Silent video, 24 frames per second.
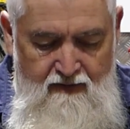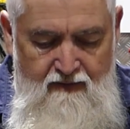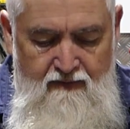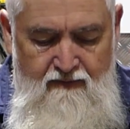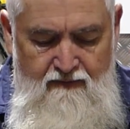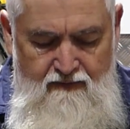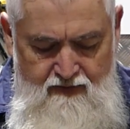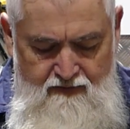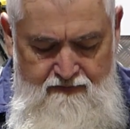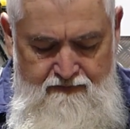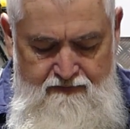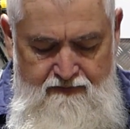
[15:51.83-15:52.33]

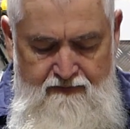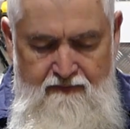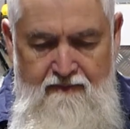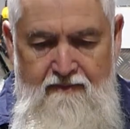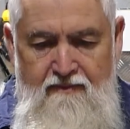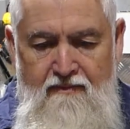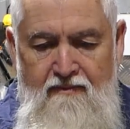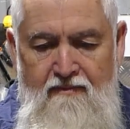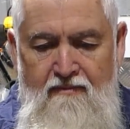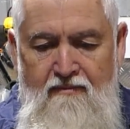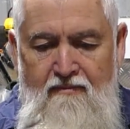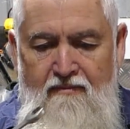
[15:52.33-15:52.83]
Whoop.
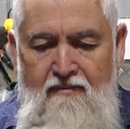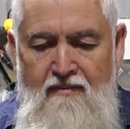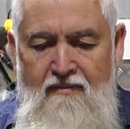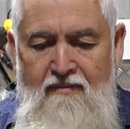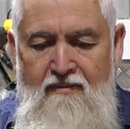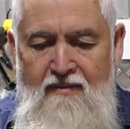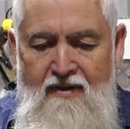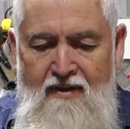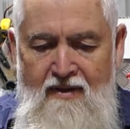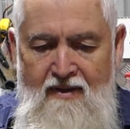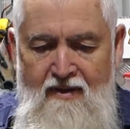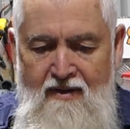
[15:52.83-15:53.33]

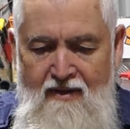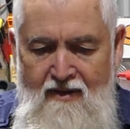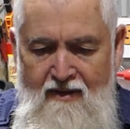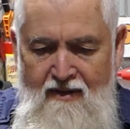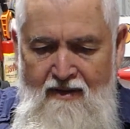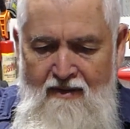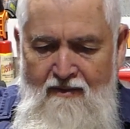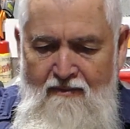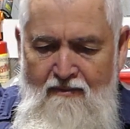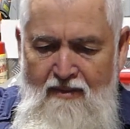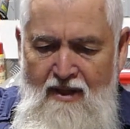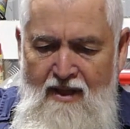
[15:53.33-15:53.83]

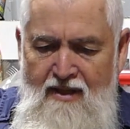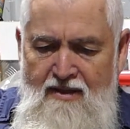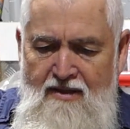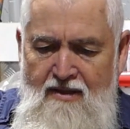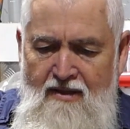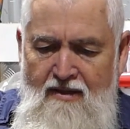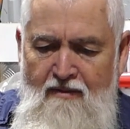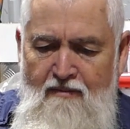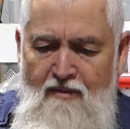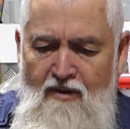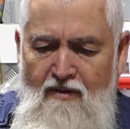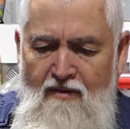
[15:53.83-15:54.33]

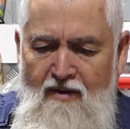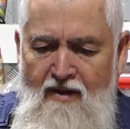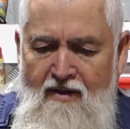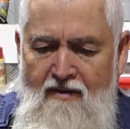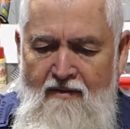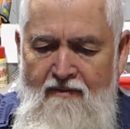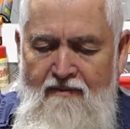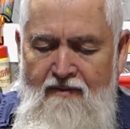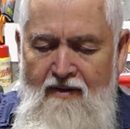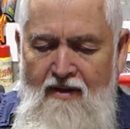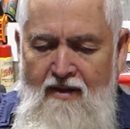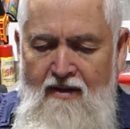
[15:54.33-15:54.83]
Bashing the
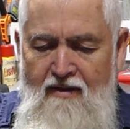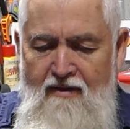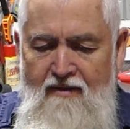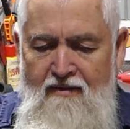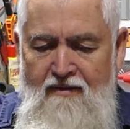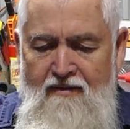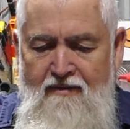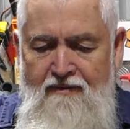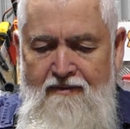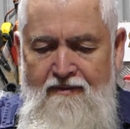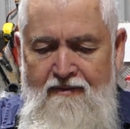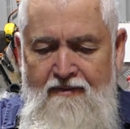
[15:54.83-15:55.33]
microphone.
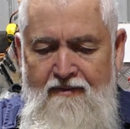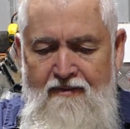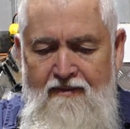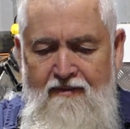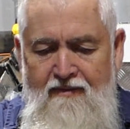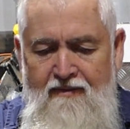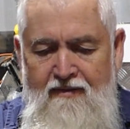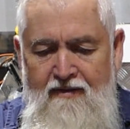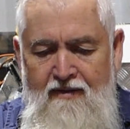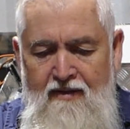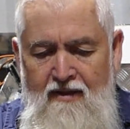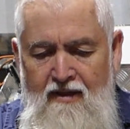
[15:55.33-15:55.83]

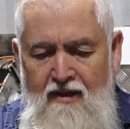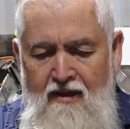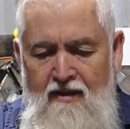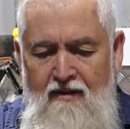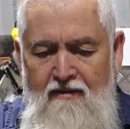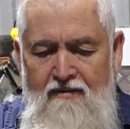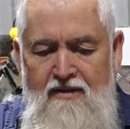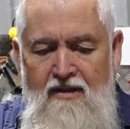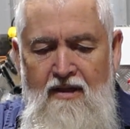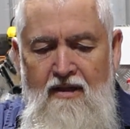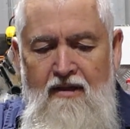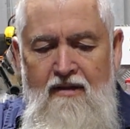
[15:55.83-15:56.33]
The
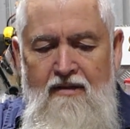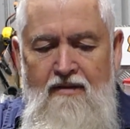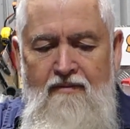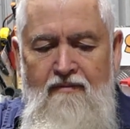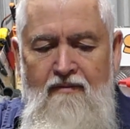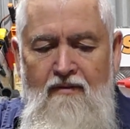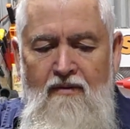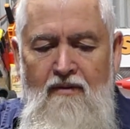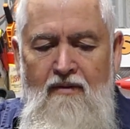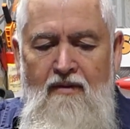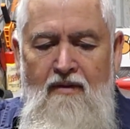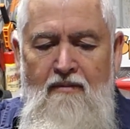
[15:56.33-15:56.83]
whole show's
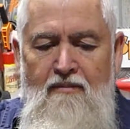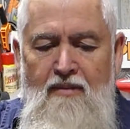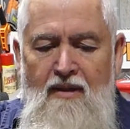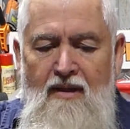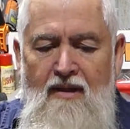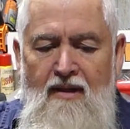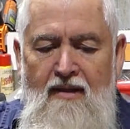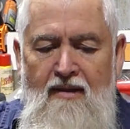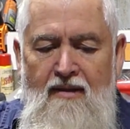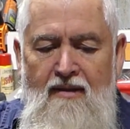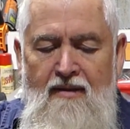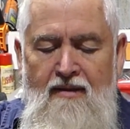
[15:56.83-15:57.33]
falling
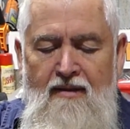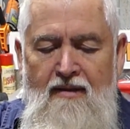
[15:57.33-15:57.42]
apart.